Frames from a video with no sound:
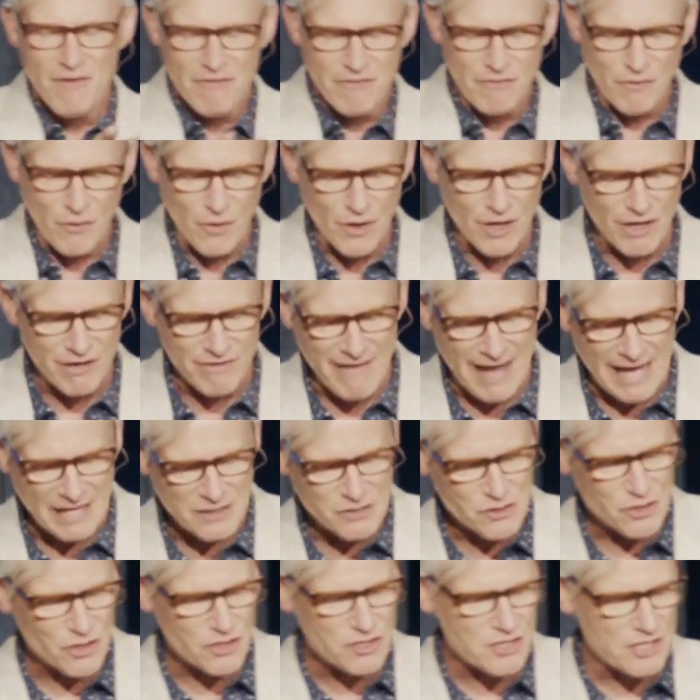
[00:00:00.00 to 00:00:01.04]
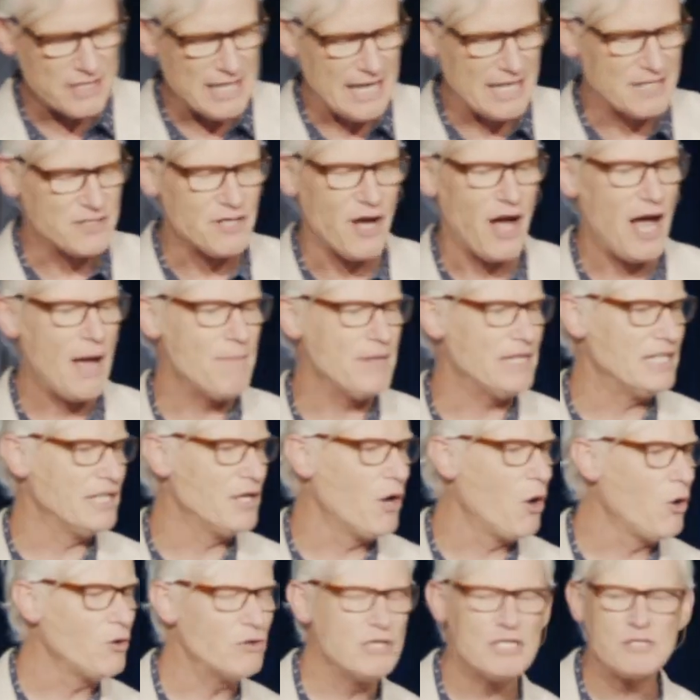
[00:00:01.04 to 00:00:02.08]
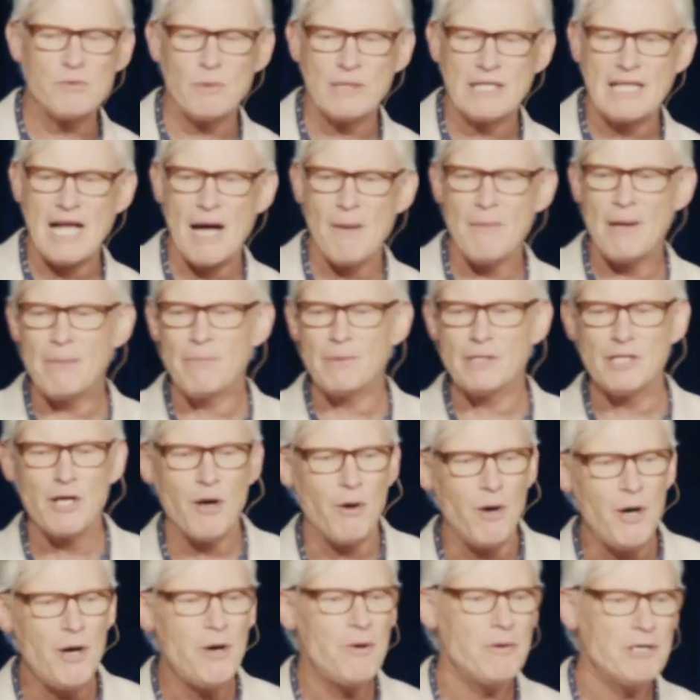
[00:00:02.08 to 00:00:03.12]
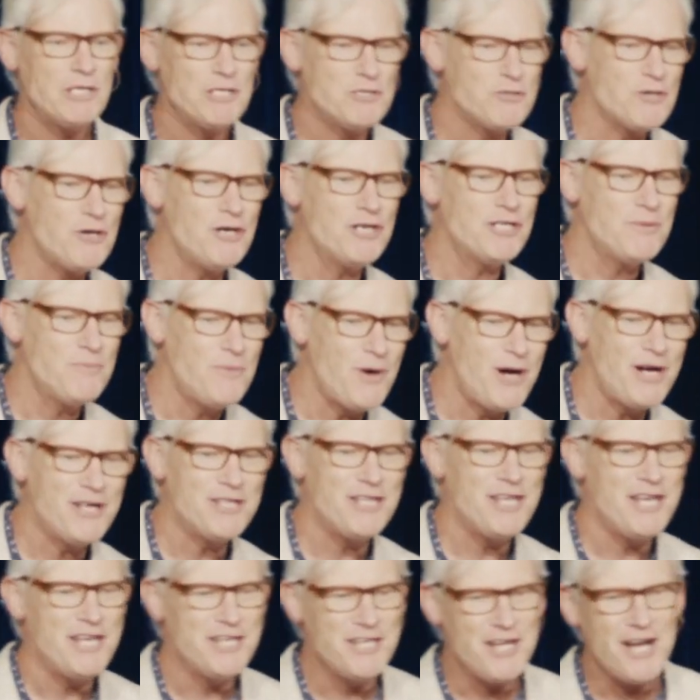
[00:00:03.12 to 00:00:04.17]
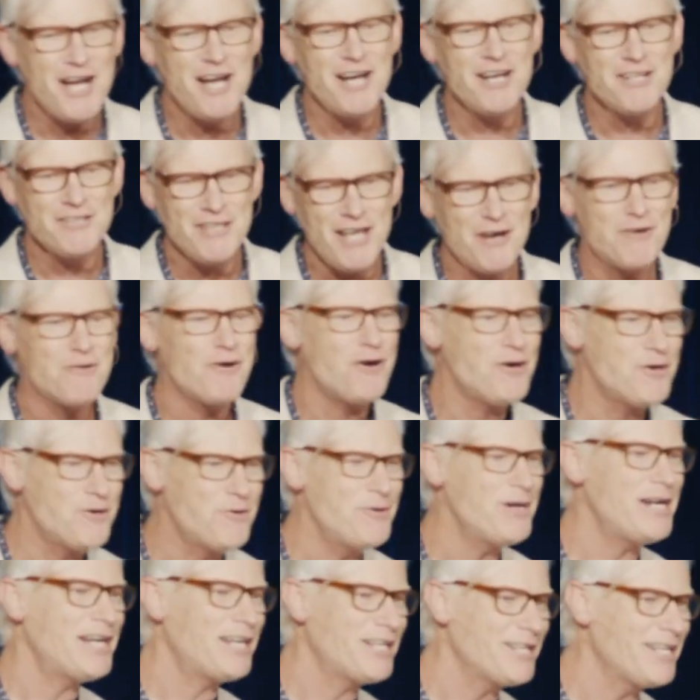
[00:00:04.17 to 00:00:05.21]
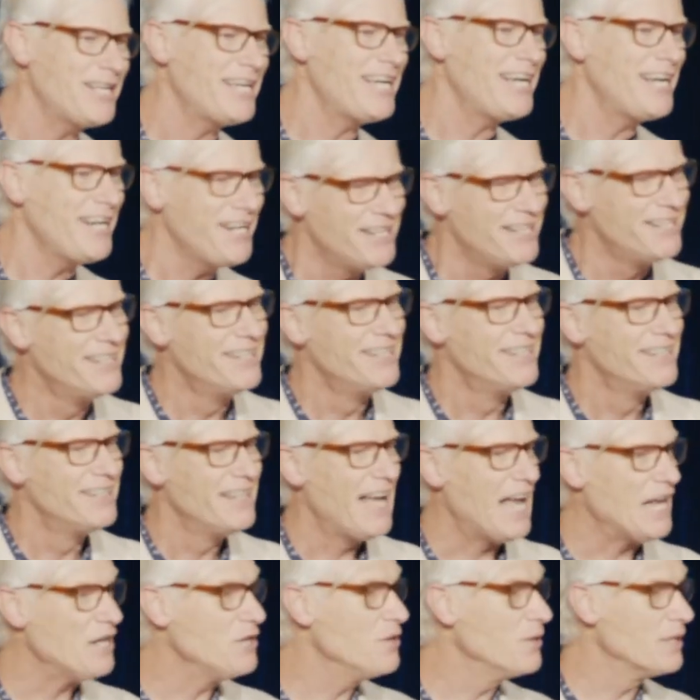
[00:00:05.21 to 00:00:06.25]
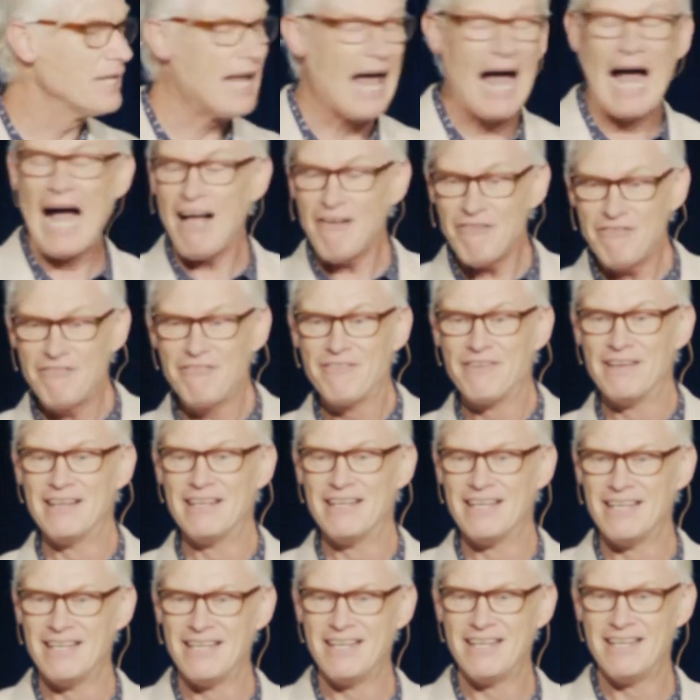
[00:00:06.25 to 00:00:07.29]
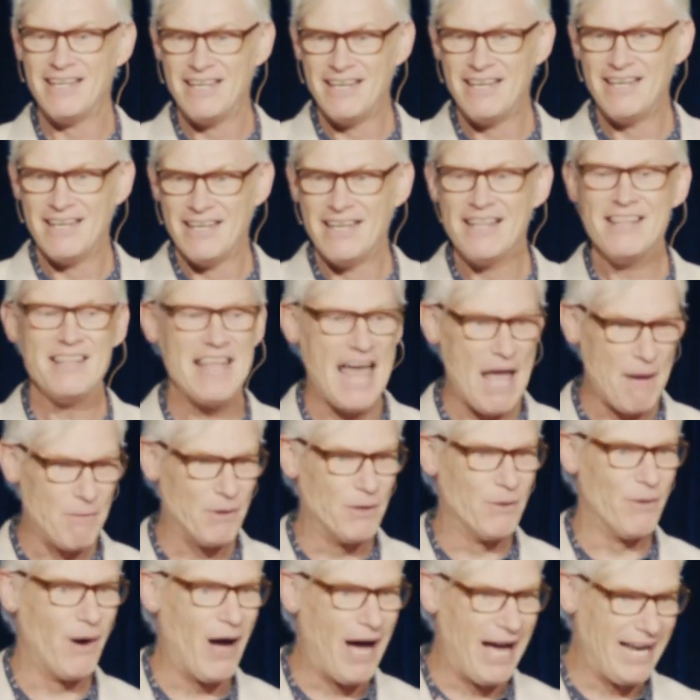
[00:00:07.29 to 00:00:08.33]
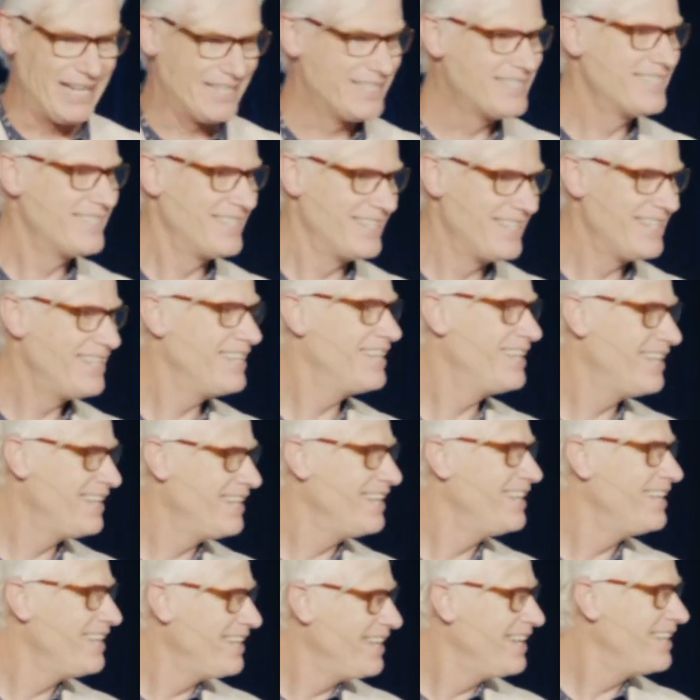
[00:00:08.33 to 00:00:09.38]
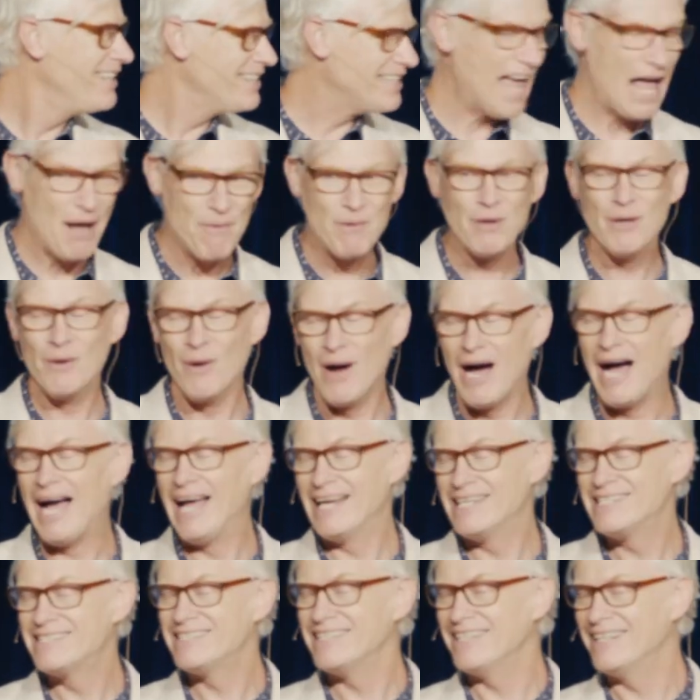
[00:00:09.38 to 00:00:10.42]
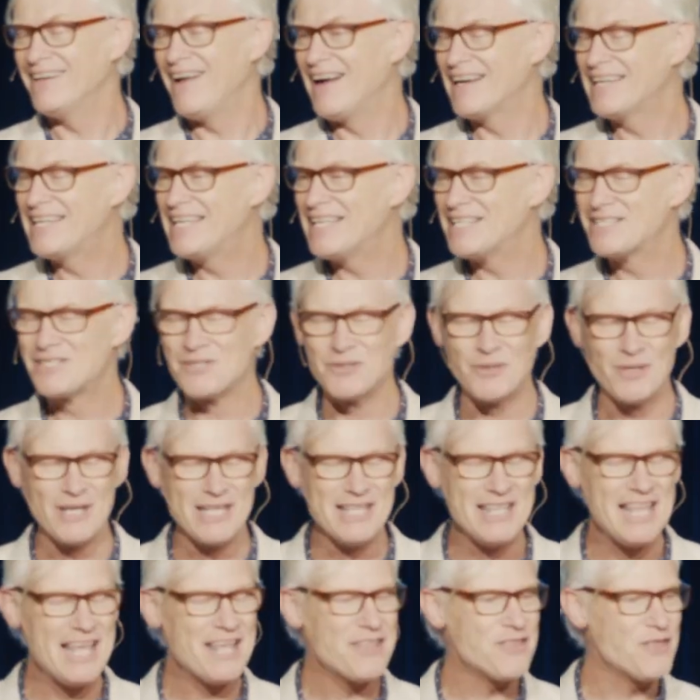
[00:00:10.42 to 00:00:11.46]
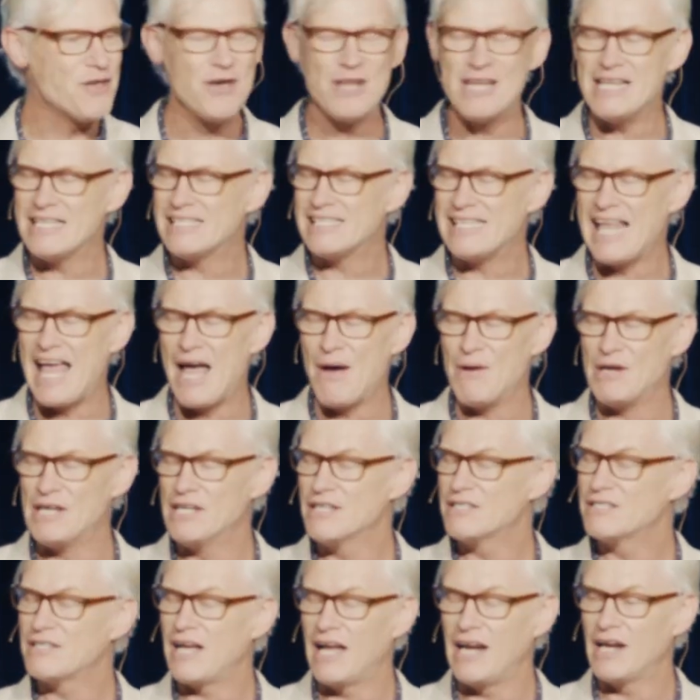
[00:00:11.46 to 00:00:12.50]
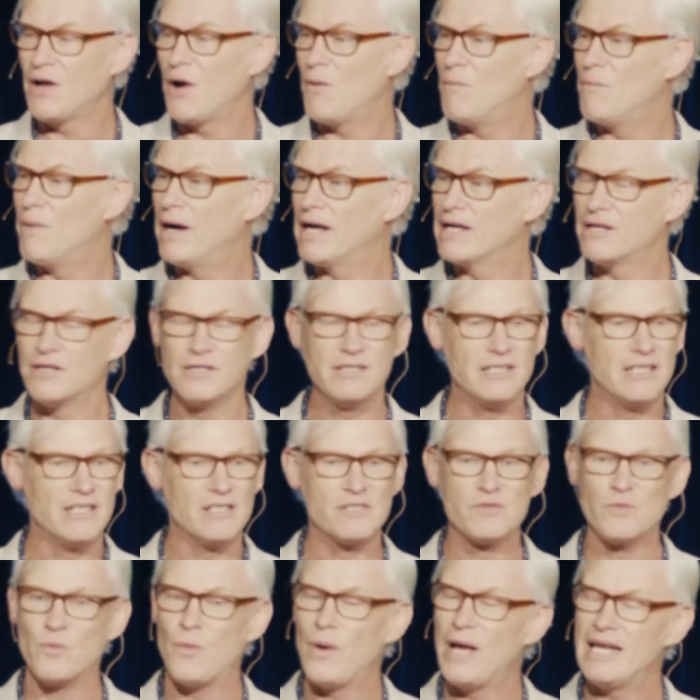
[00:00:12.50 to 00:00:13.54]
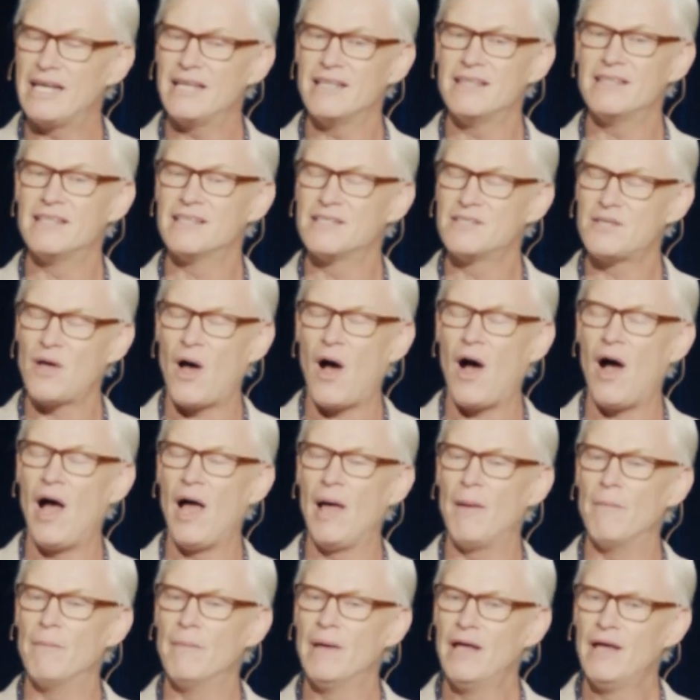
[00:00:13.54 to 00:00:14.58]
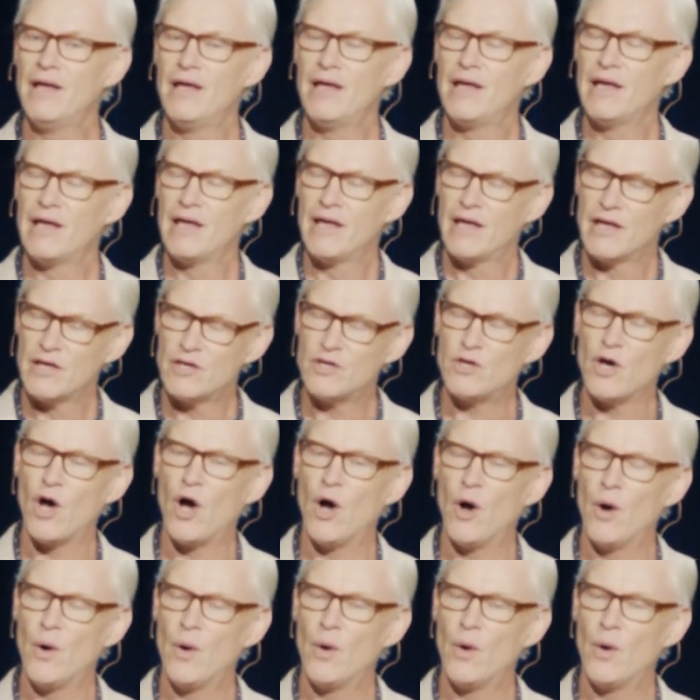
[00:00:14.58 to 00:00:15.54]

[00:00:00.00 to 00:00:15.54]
foyer of our church at that time, and the oldies would come up and go, "Oh, enjoy them while they're young, they grow quickly." And you laugh, they were right. They were right. You know, our kids are all in their 30s now, and you just kind of go, "My goodness, where did the time go?"